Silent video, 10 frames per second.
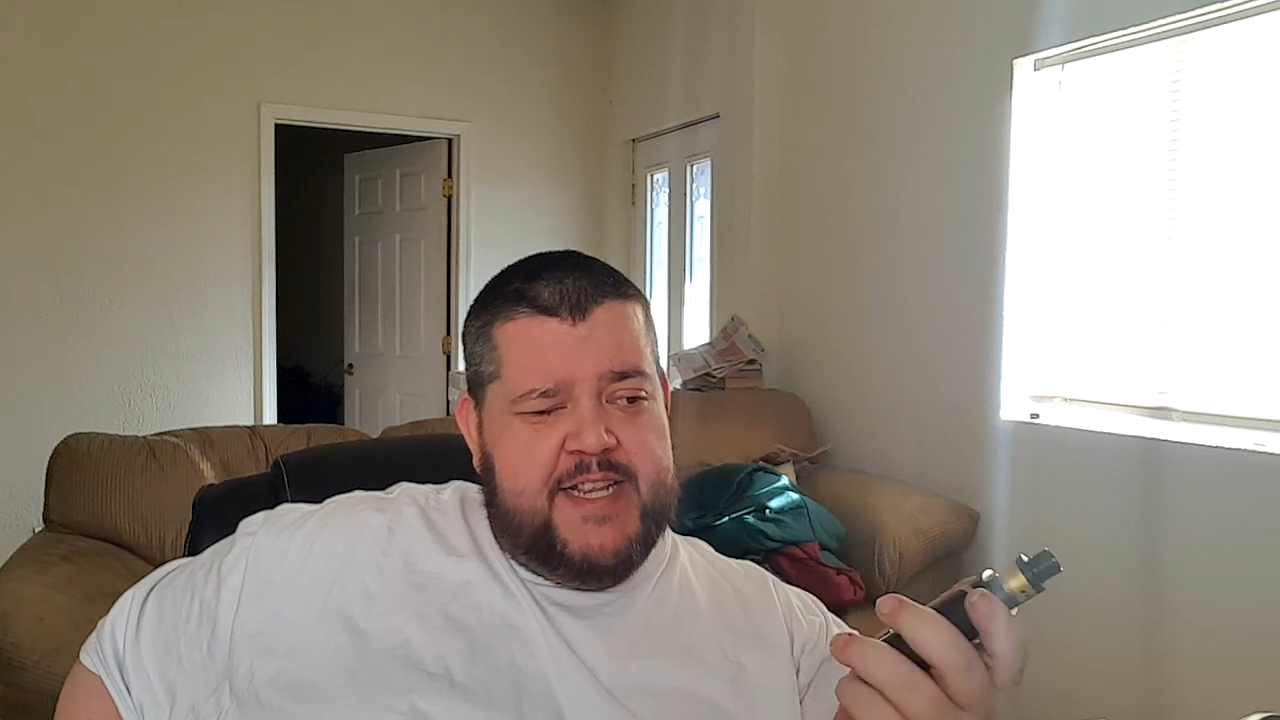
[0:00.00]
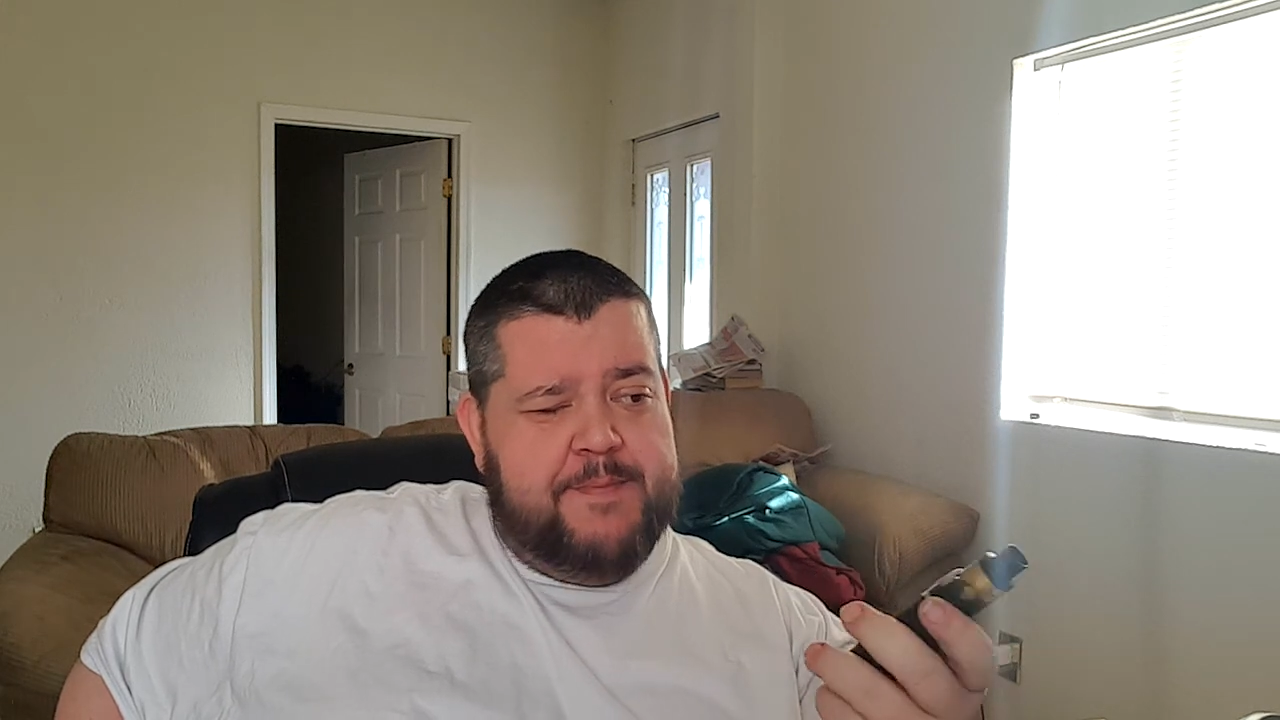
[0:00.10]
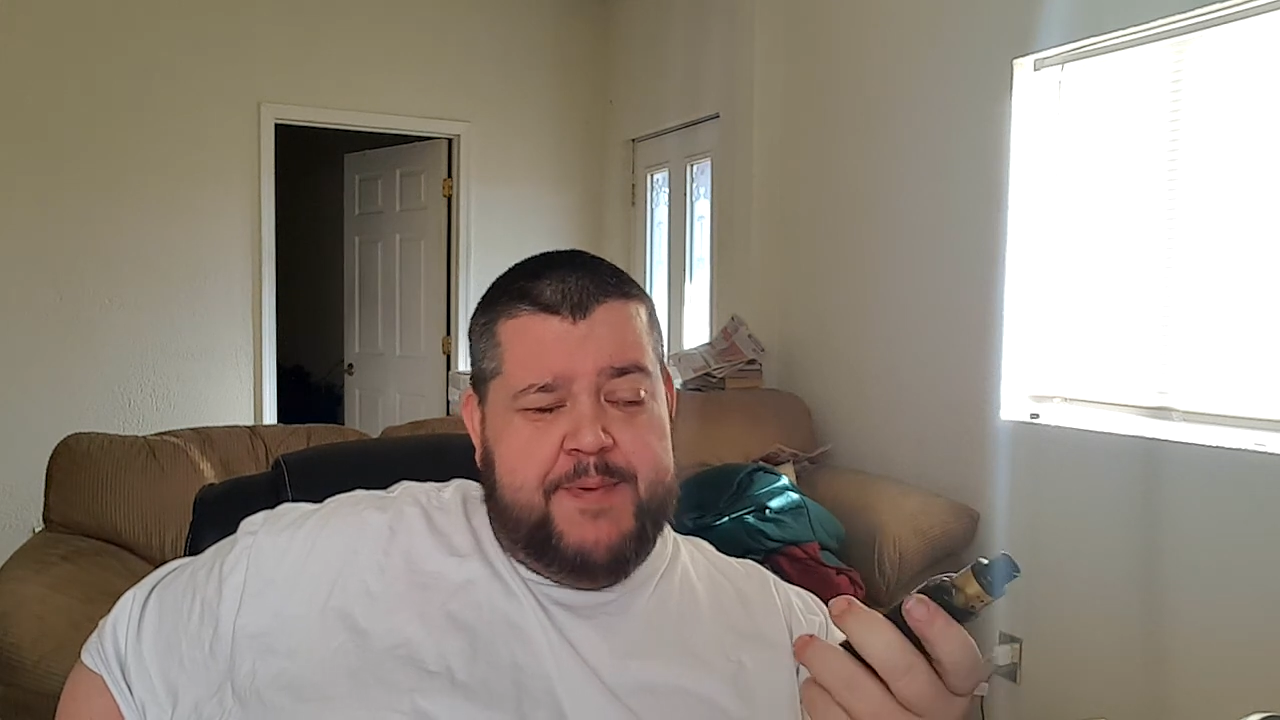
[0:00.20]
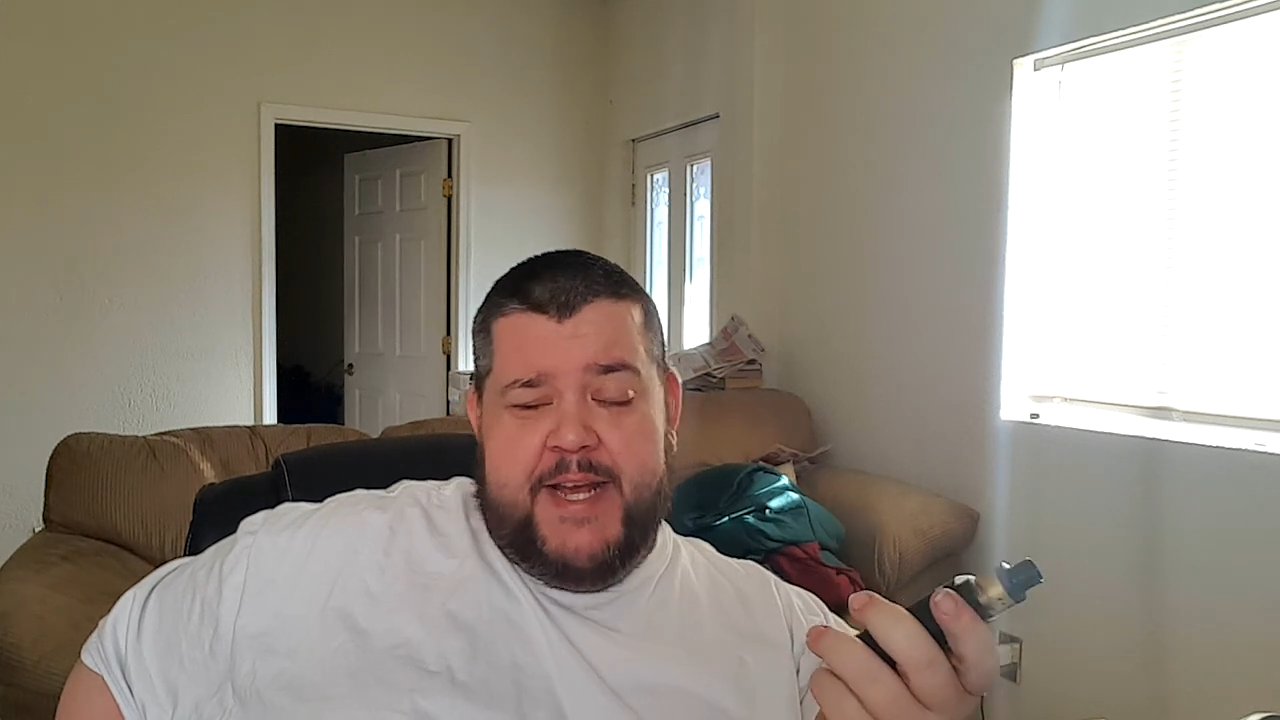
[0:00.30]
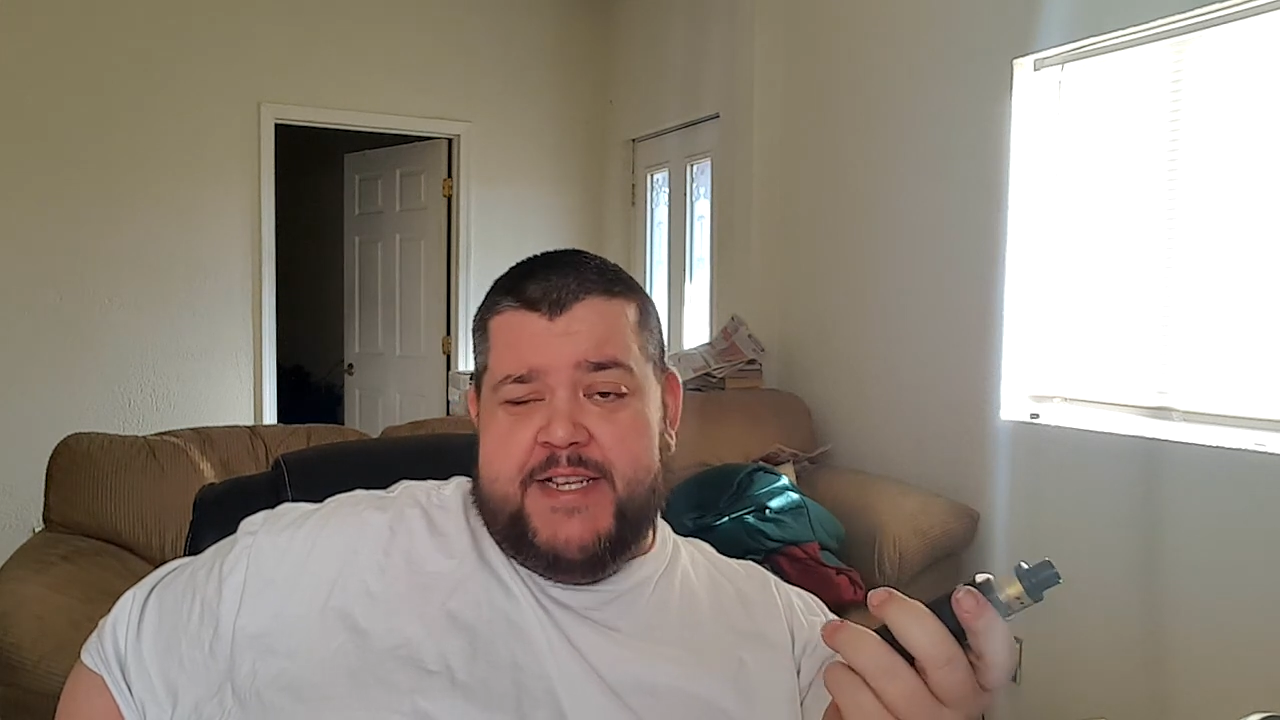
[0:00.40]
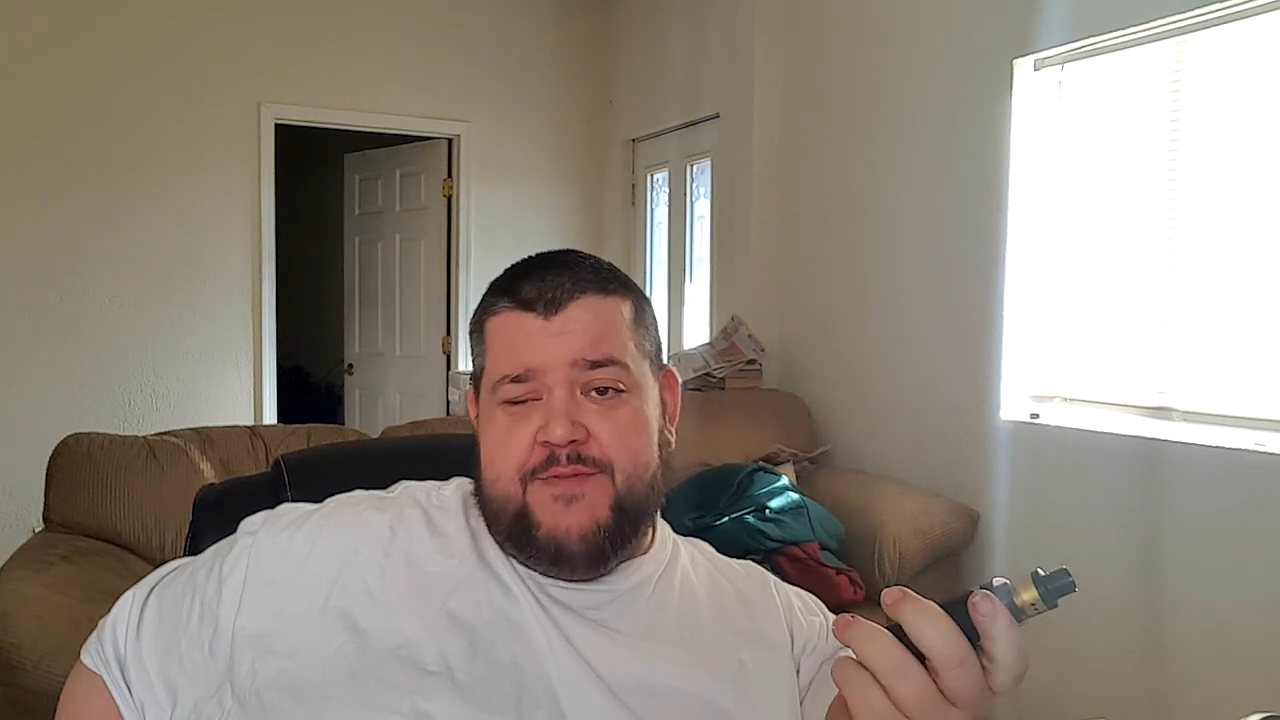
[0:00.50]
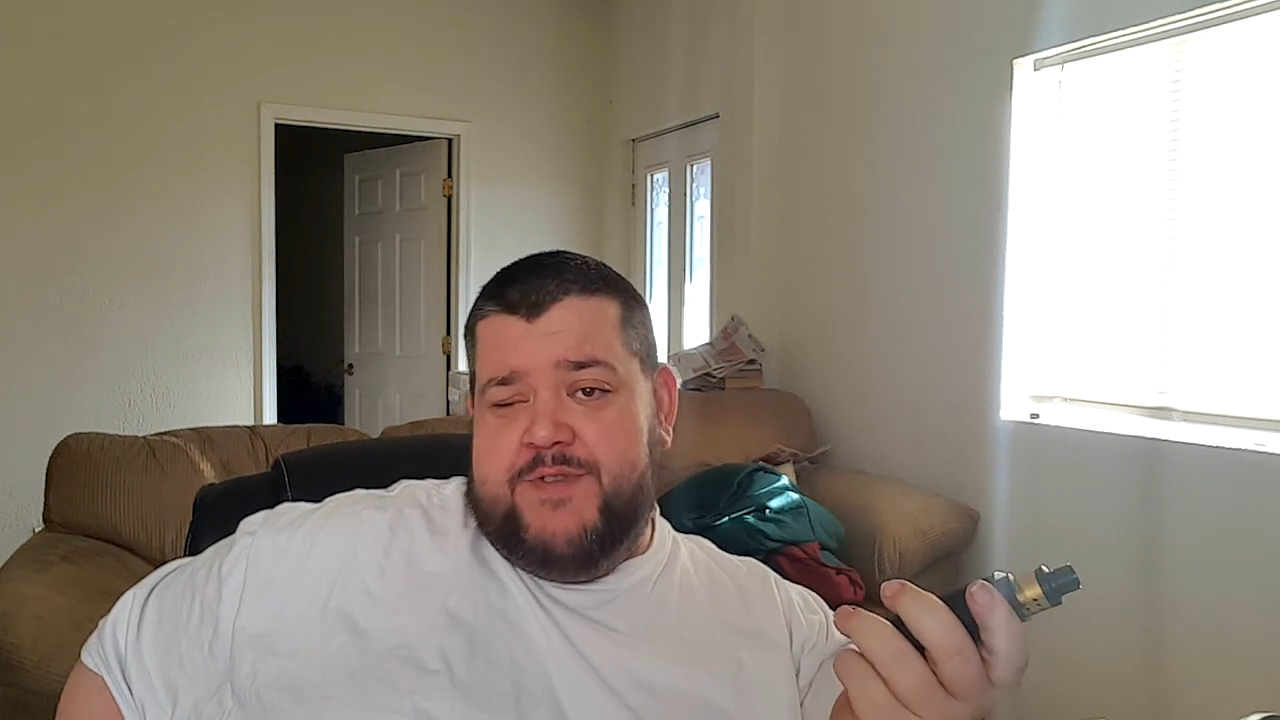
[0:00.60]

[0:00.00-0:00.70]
it best,